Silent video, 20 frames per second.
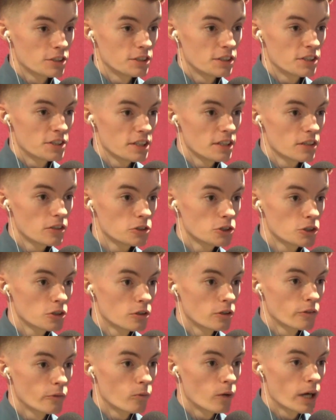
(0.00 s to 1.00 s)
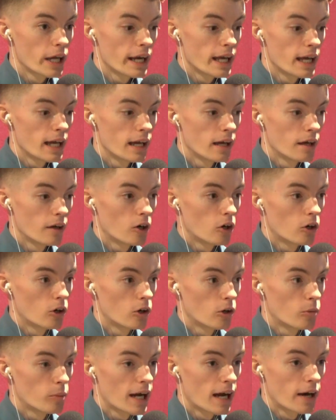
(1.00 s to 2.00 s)
Did you see her during when
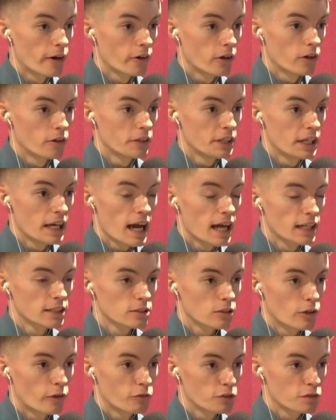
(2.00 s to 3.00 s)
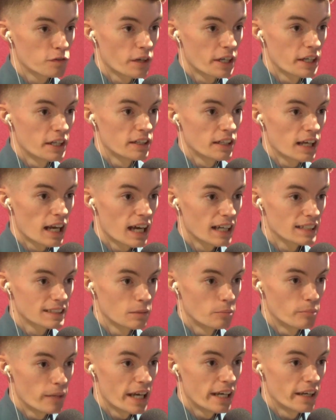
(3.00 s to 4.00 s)
her partner Nina Ansaroff was fighting in the last
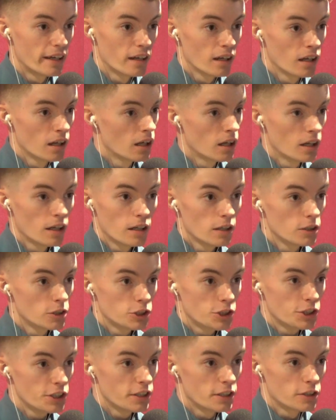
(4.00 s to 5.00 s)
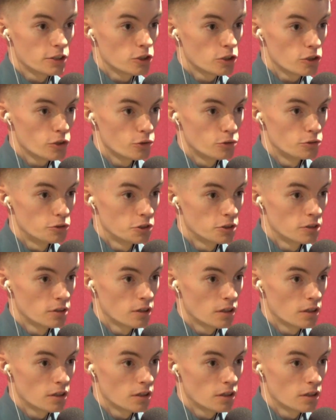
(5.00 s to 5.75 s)
Embedded? She is huge.